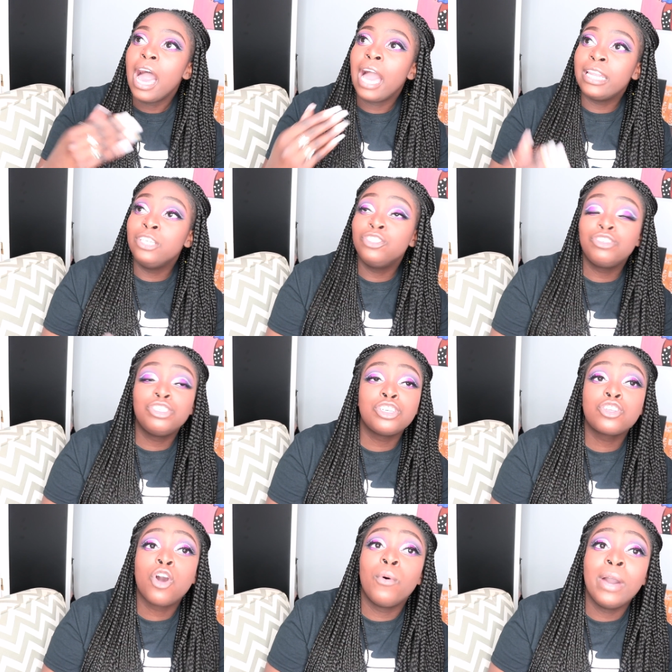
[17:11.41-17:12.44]
I need you to
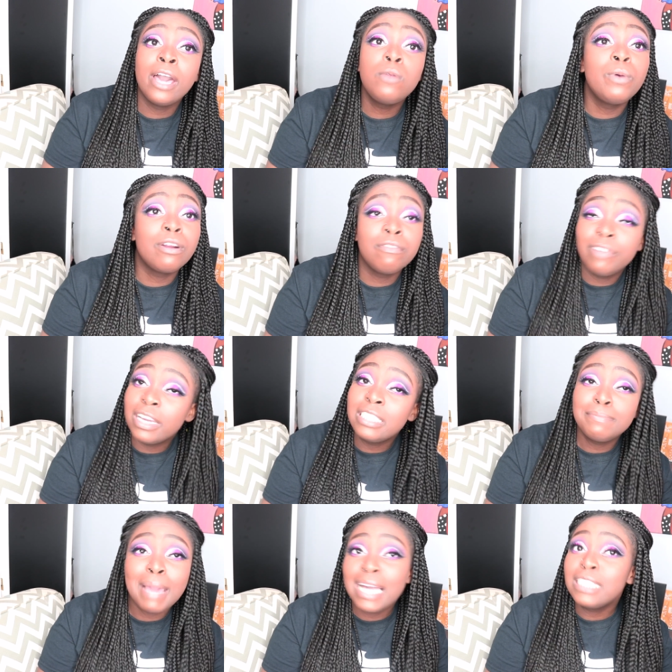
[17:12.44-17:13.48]
just go ahead, wear a
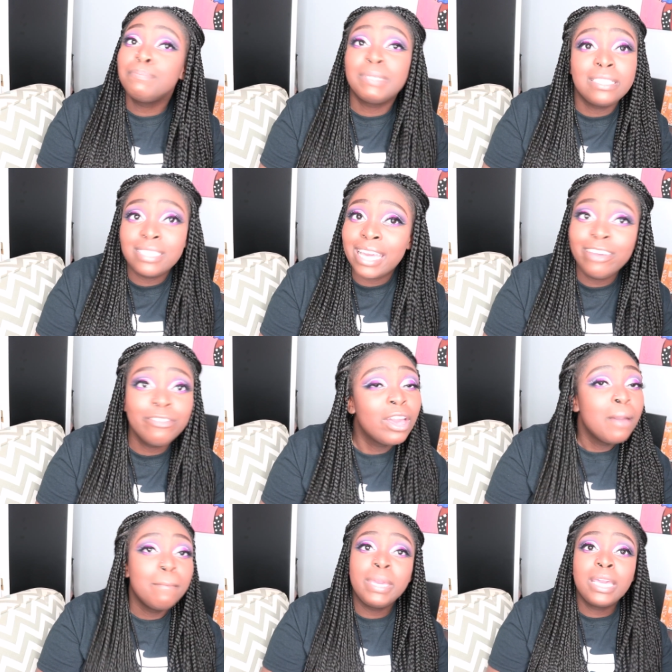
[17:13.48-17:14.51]
face mask, be safe,
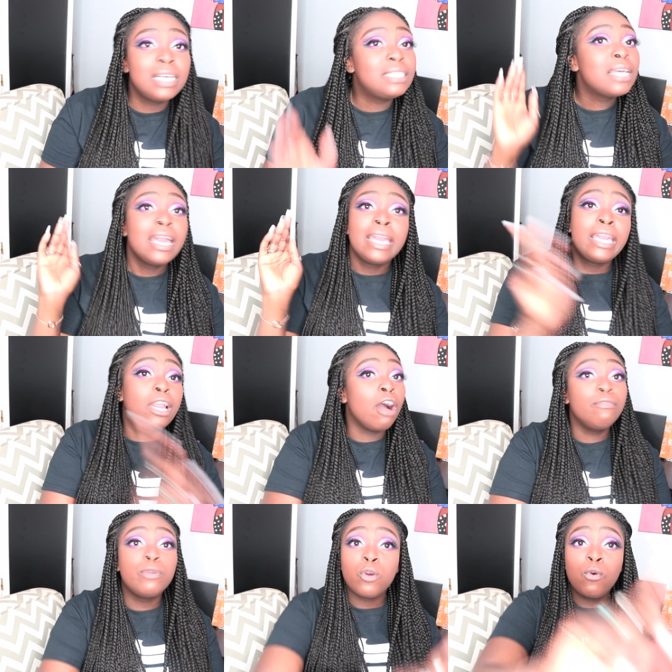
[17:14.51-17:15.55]
because he, Governor